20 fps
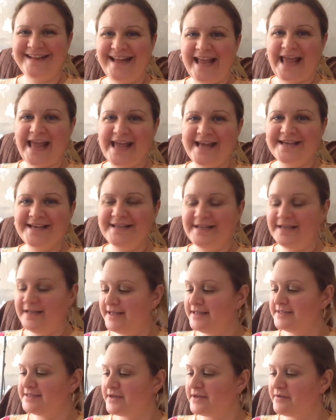Hey,
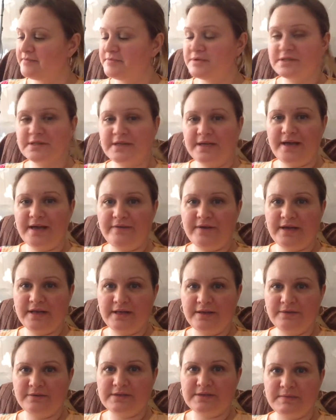so I'm just going to have another
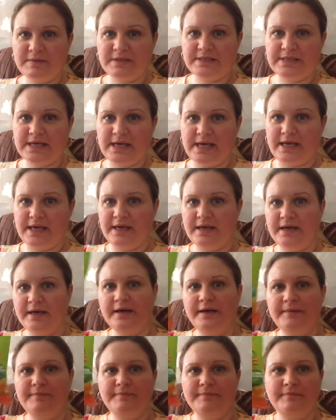little something to eat.
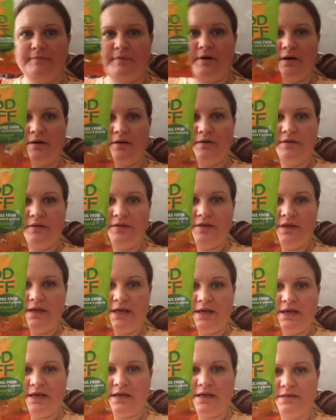I've got
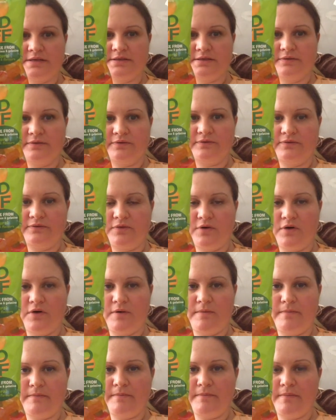these
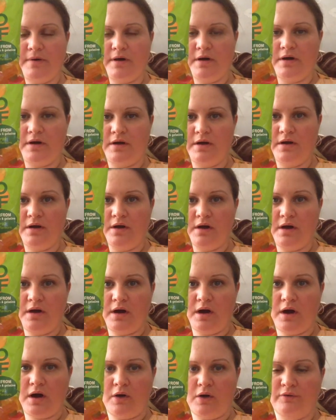from
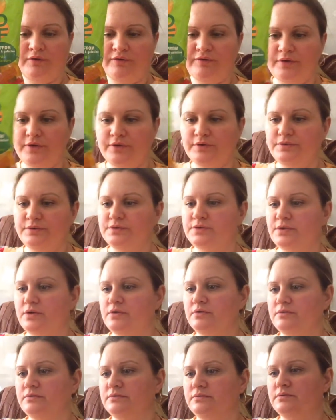Whole Foods
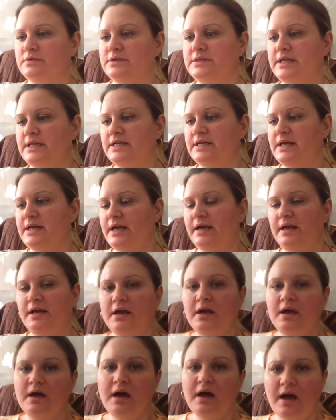on Sunday.
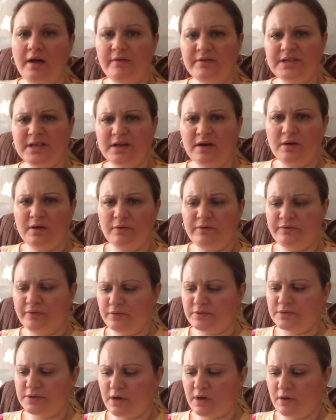I haven't done a Whole
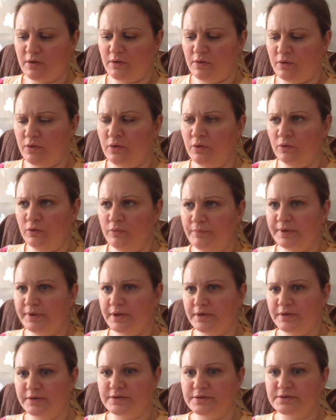Foods haul
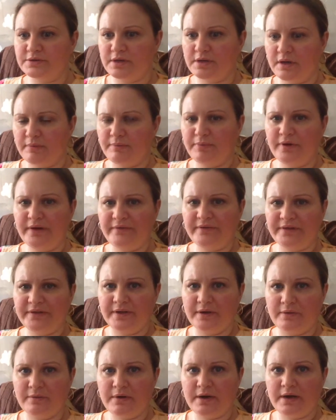because I put
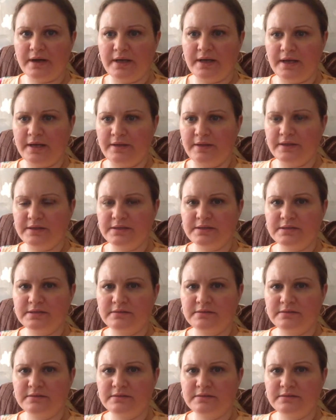everything away and then